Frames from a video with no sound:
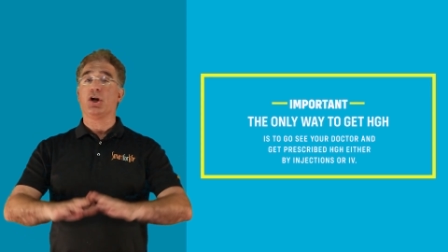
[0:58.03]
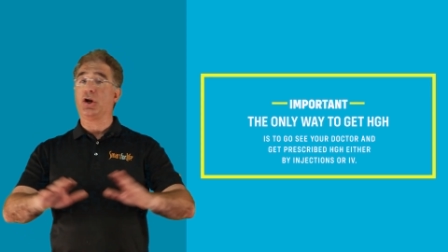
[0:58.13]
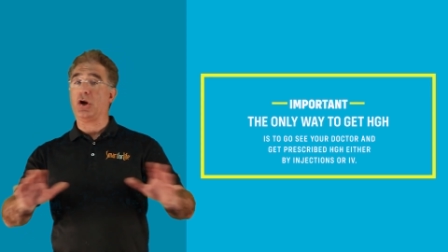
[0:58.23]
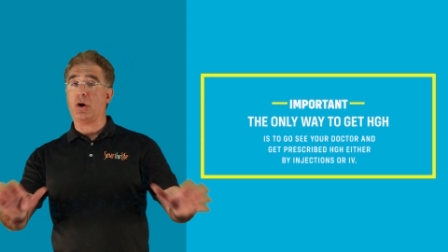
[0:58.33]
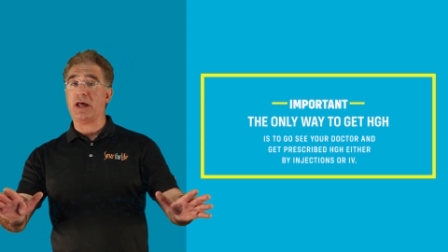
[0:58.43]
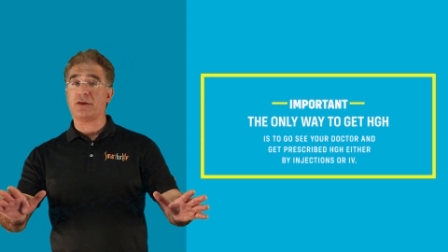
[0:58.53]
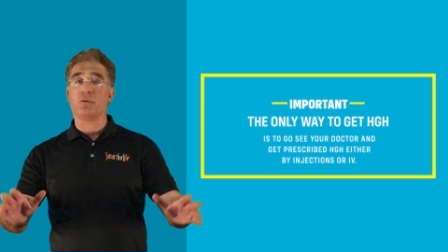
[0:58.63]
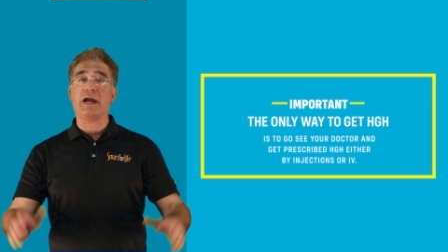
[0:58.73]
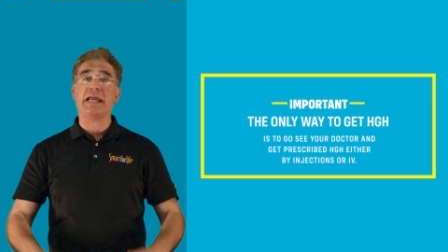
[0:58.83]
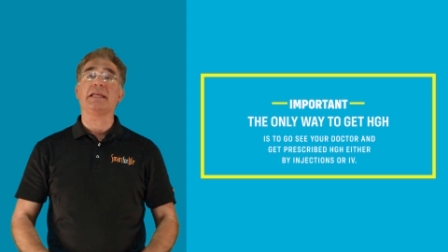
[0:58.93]
No other
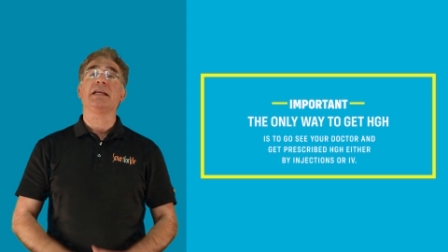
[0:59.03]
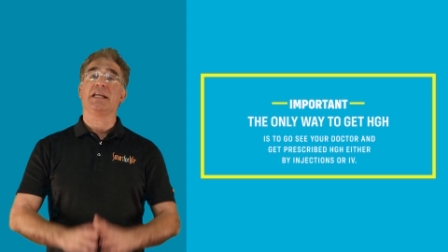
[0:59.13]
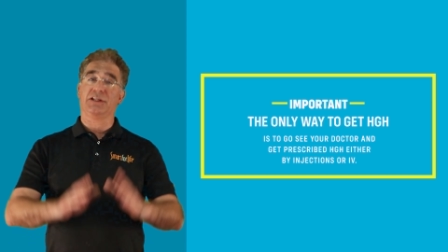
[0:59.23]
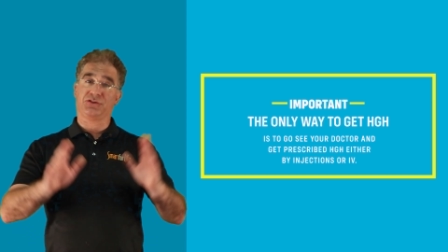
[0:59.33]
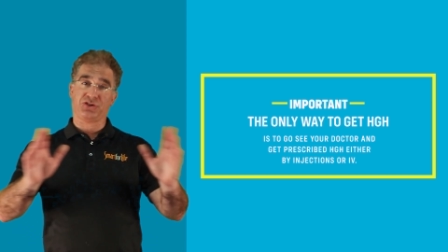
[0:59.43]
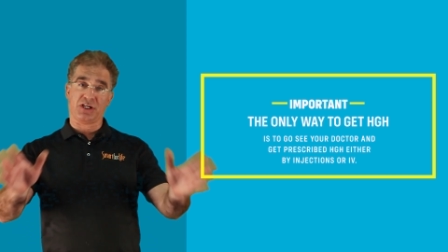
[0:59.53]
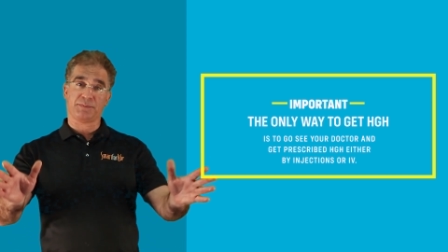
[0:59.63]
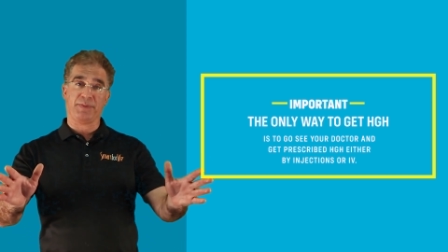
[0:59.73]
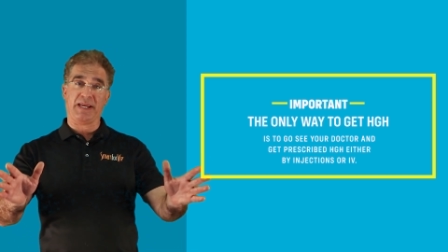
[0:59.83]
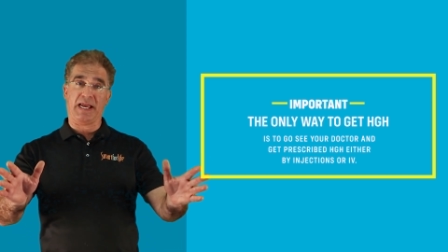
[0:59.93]
way, it's
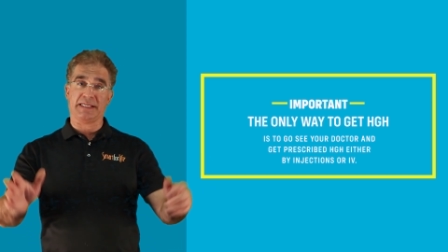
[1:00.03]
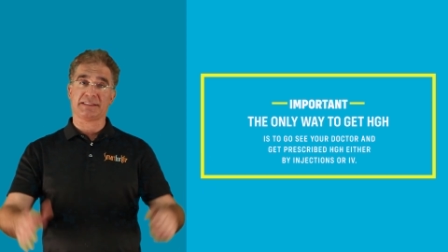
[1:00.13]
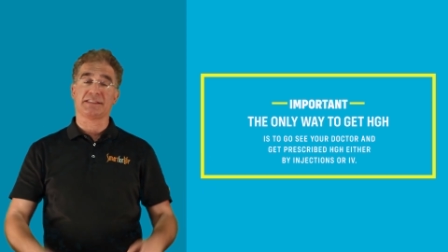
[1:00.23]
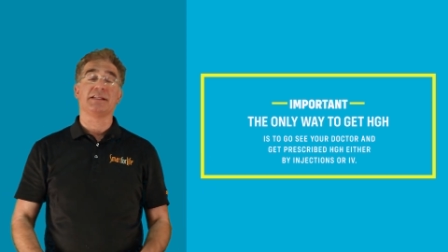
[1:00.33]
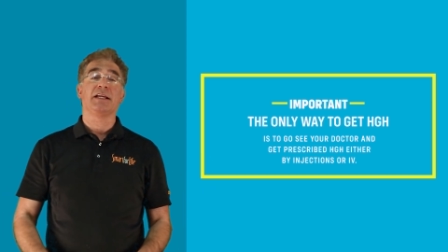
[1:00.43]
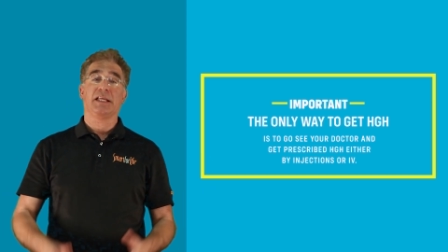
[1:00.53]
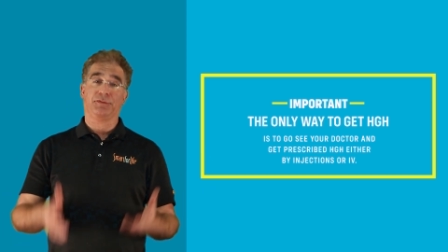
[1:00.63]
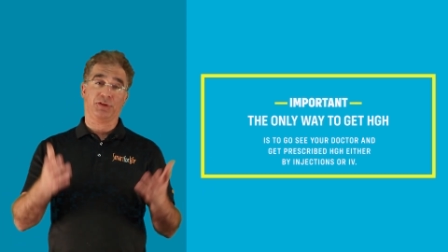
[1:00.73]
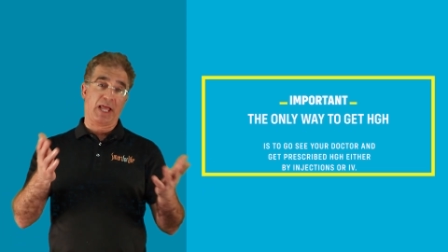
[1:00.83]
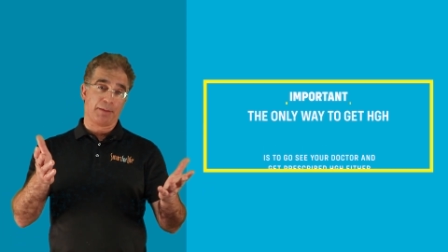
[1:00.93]
just BS.
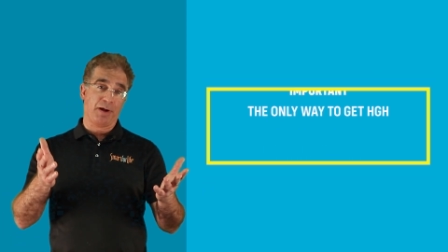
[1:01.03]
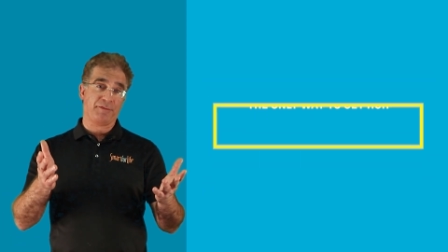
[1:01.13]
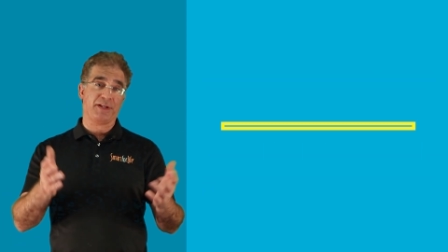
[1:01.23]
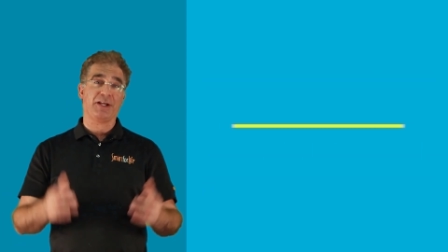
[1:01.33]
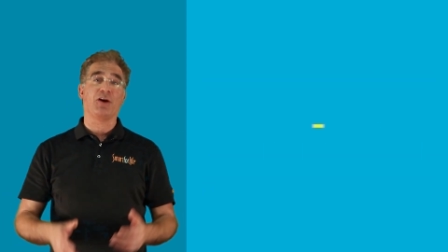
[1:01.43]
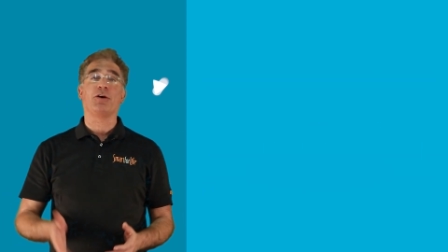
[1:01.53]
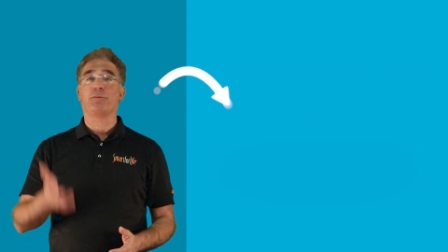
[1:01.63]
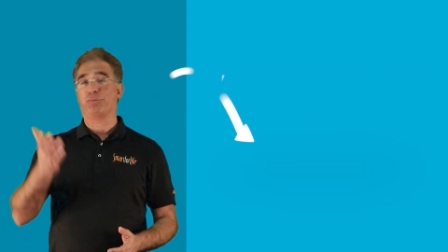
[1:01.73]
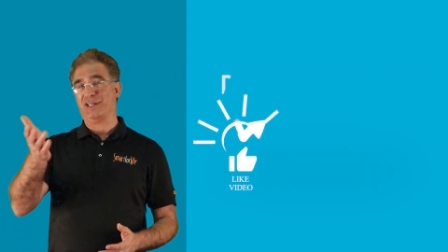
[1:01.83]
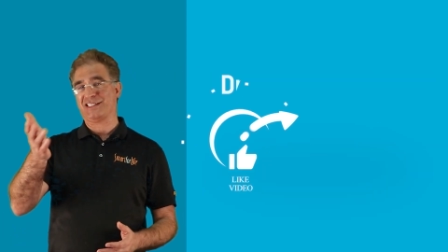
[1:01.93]
If you like my video,
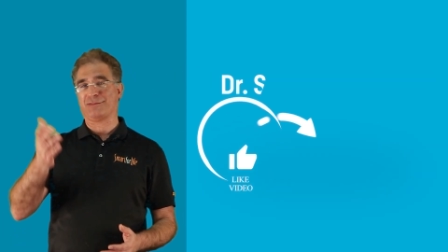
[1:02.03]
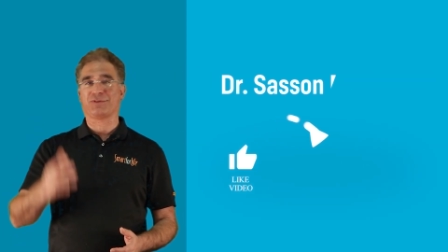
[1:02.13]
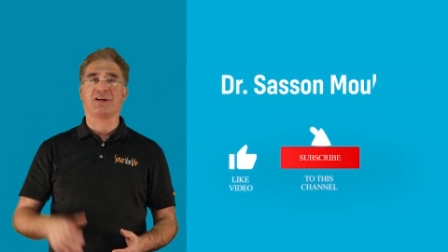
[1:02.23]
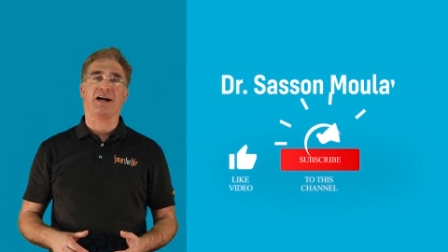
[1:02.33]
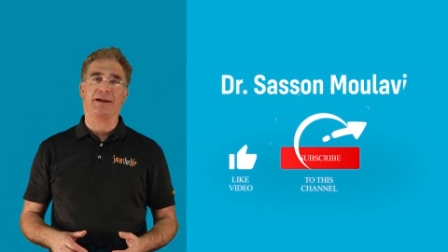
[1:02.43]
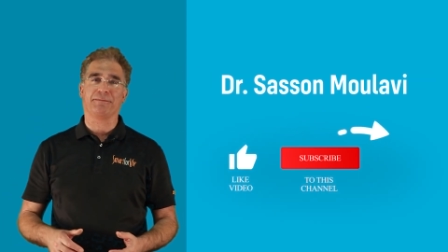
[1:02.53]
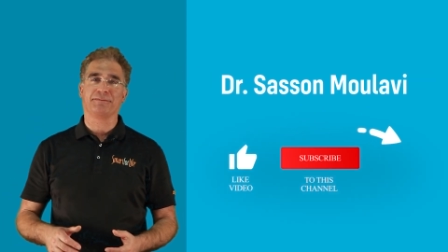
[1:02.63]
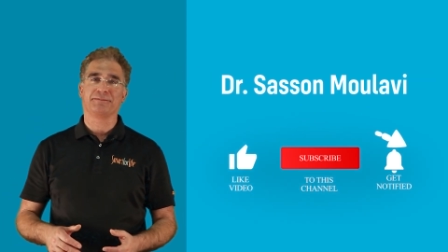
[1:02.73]
please subscribe.